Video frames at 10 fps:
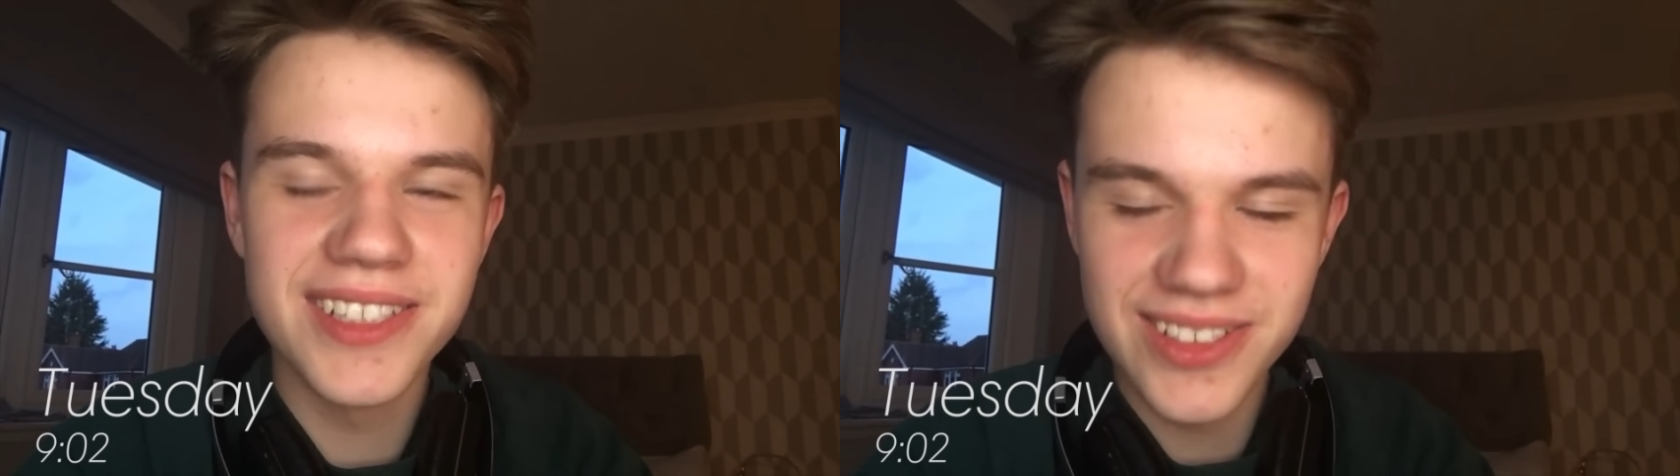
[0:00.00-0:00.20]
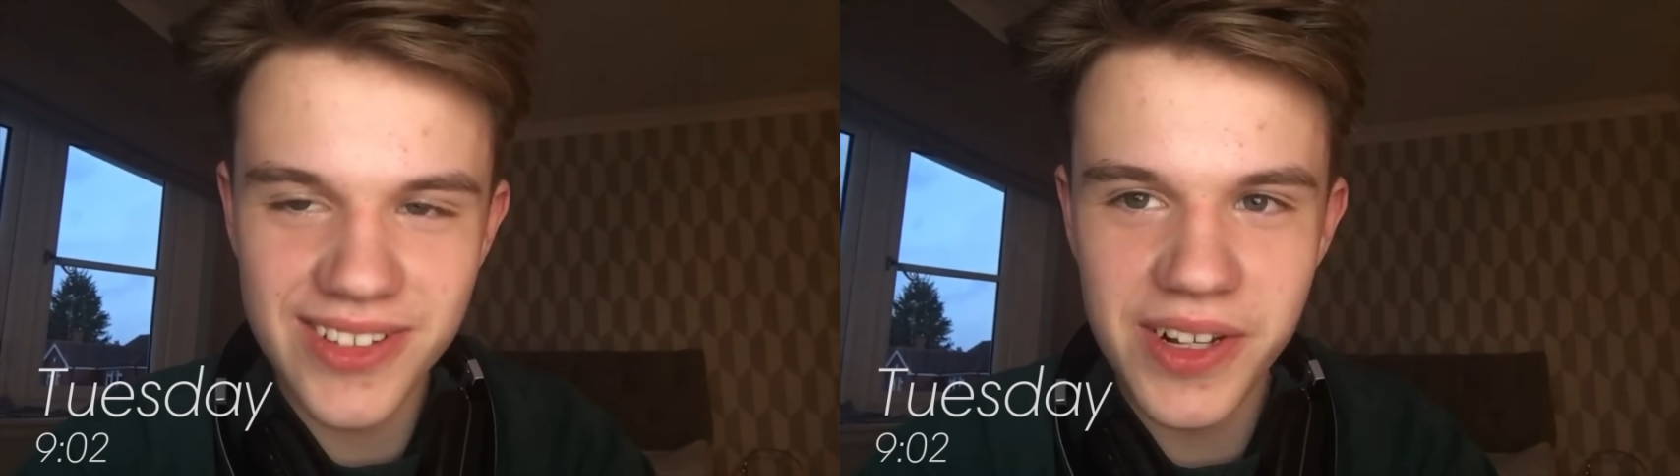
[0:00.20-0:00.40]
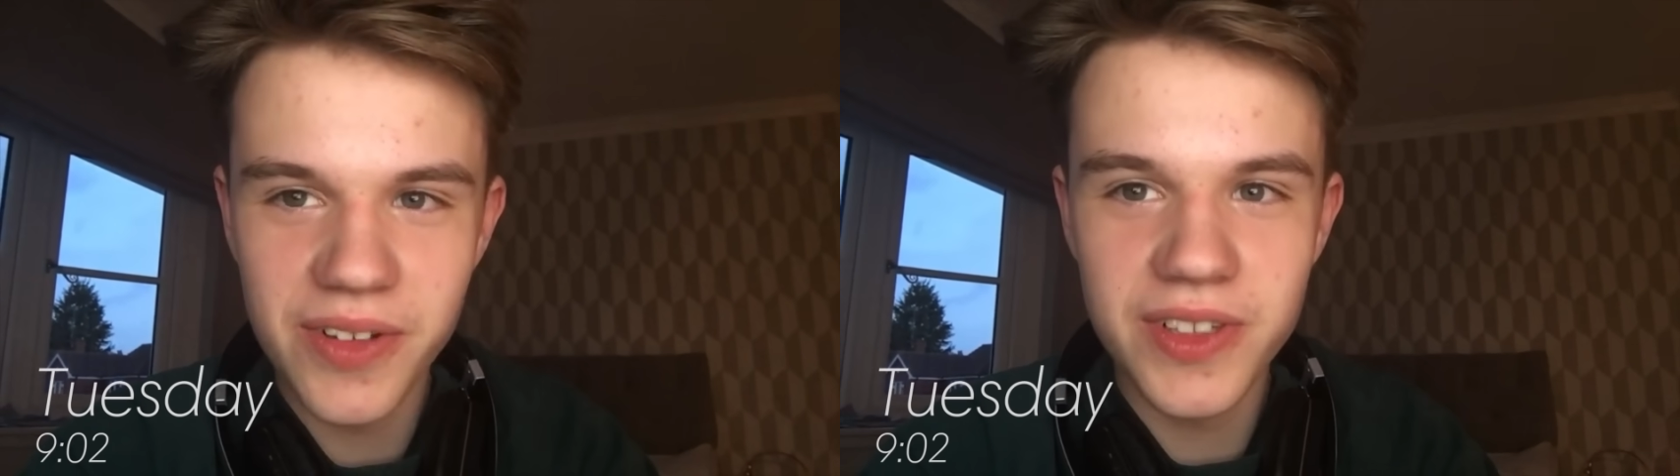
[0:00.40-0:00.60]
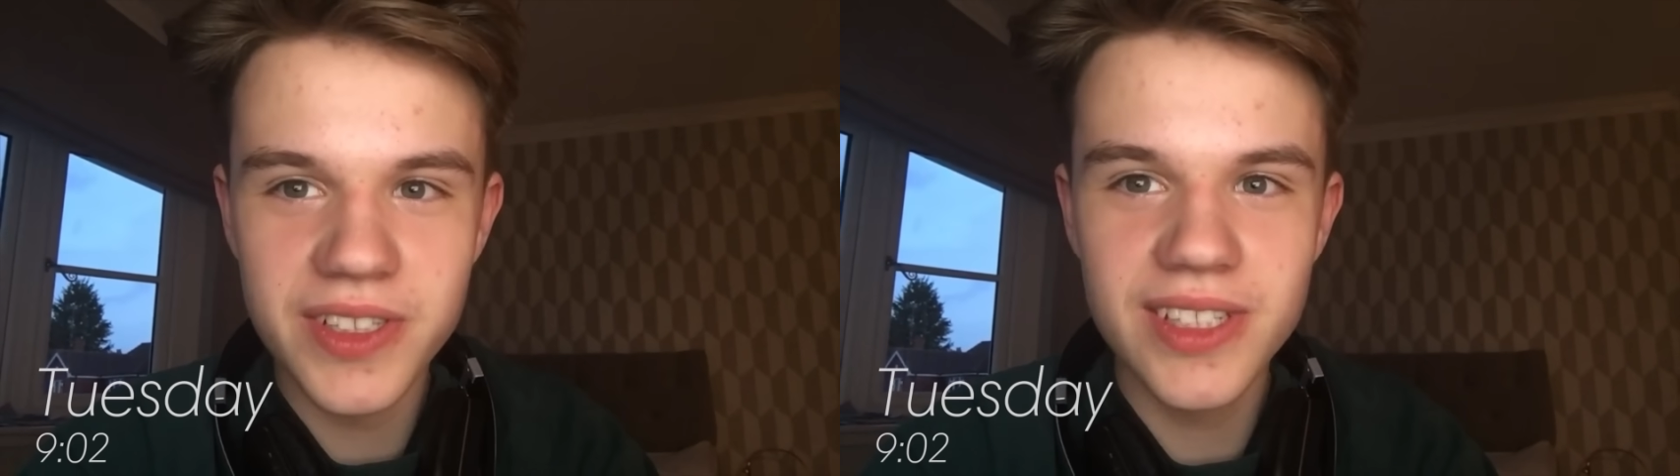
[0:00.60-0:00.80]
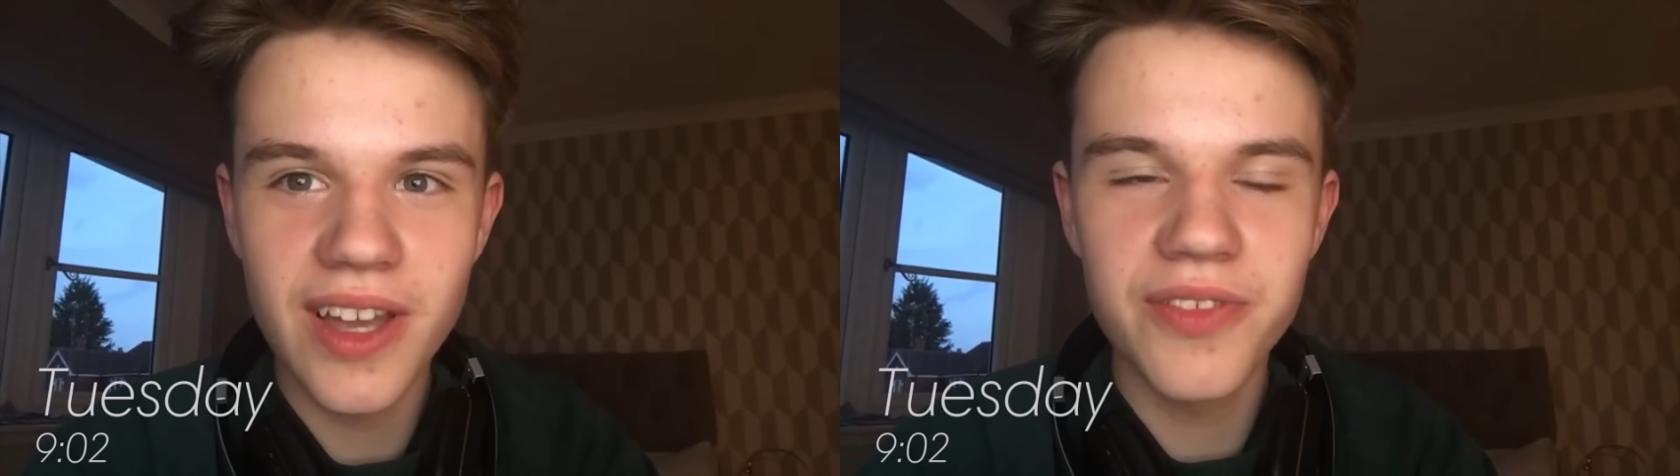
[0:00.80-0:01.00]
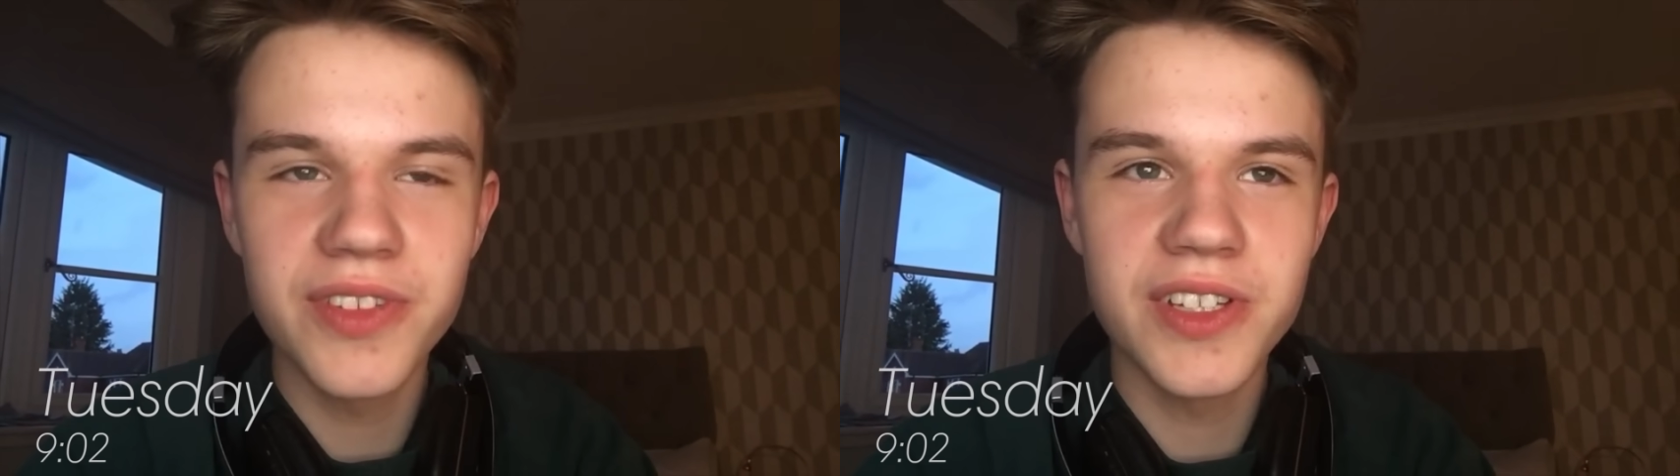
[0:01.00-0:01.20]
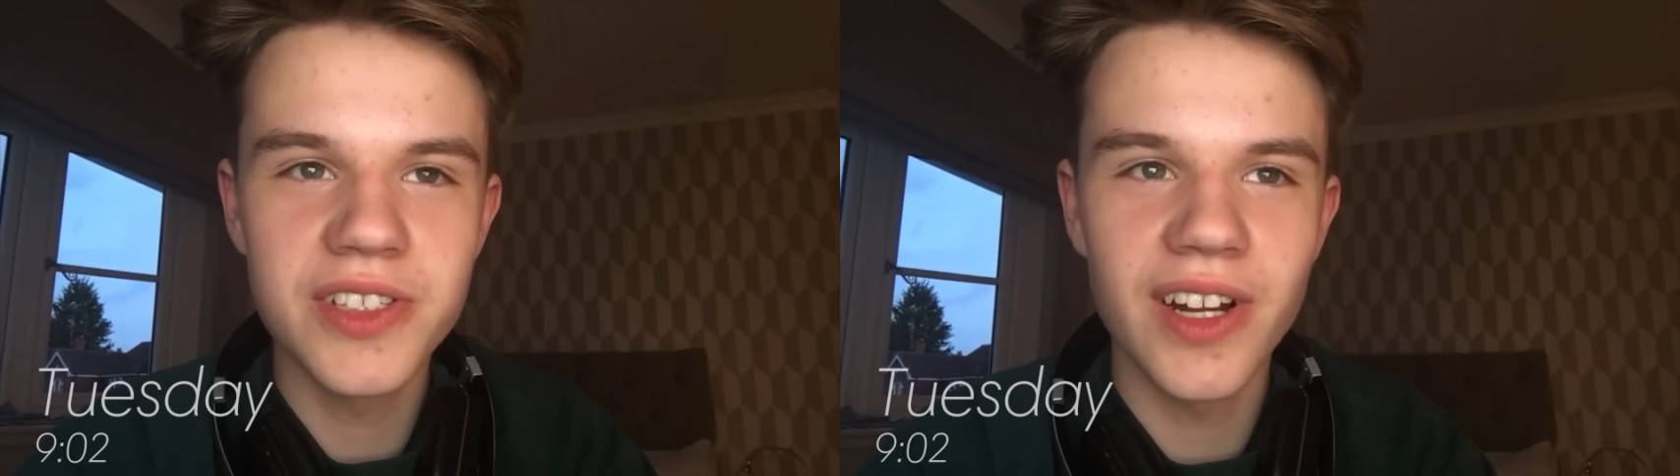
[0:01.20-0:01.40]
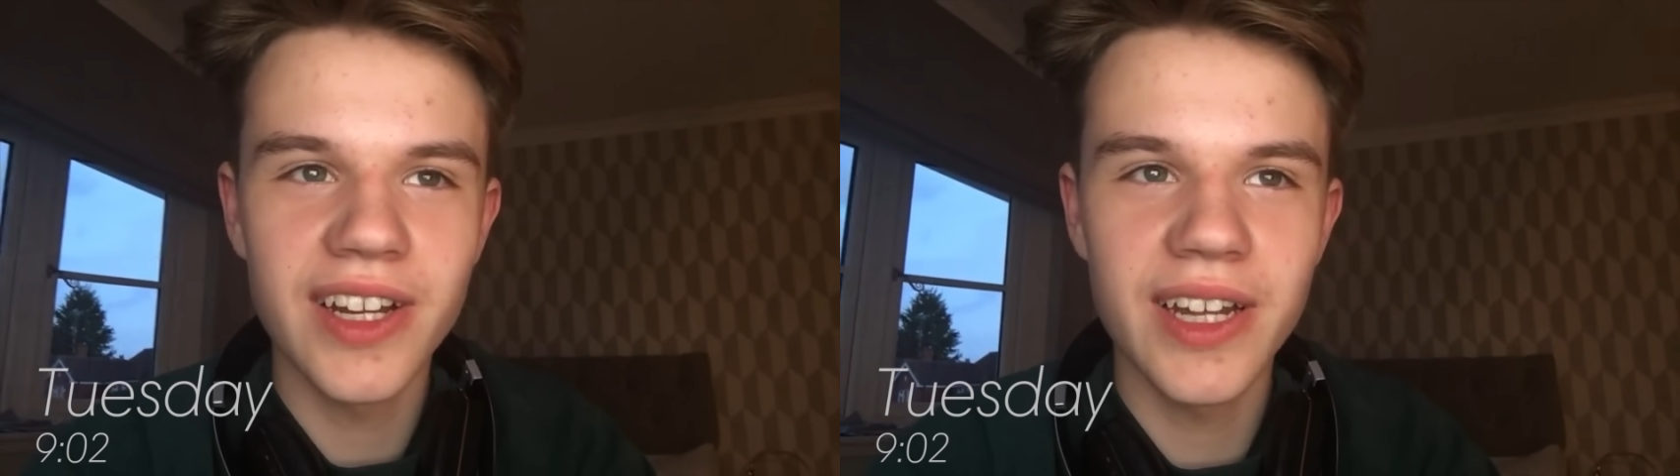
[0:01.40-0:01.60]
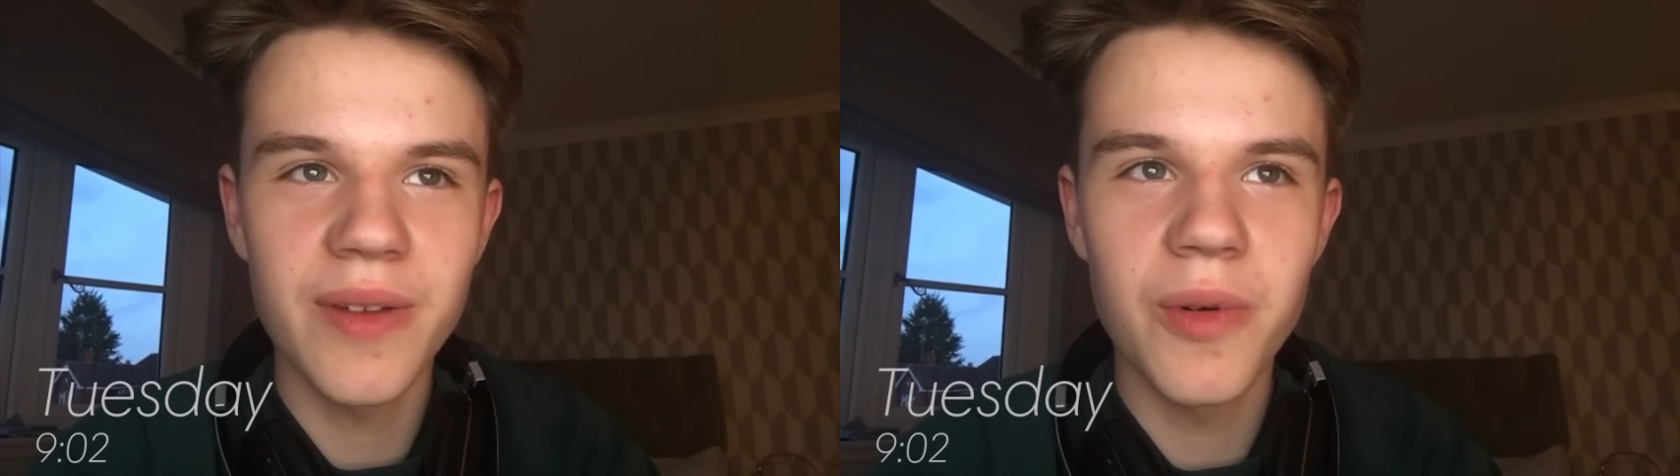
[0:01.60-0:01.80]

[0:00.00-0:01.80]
doing all the stuff to try and get